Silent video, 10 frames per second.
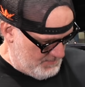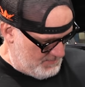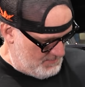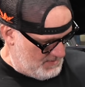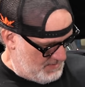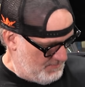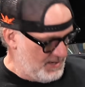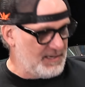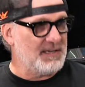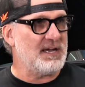yeah.
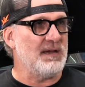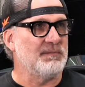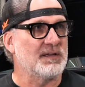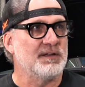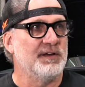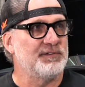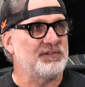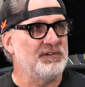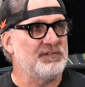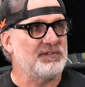Britten came the
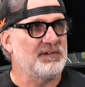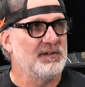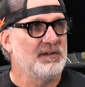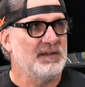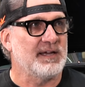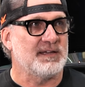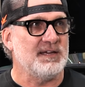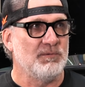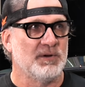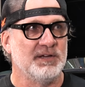closest. Like
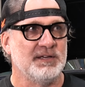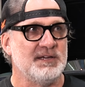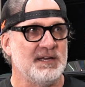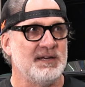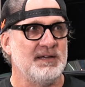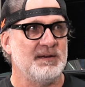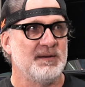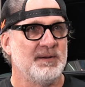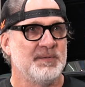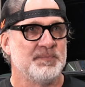he really did it.
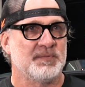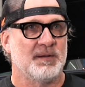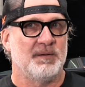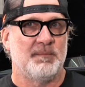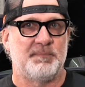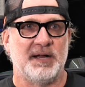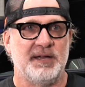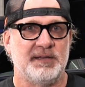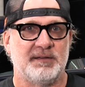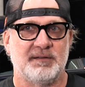Yeah.
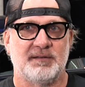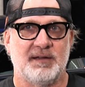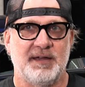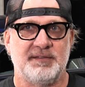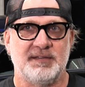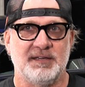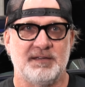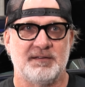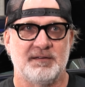But I think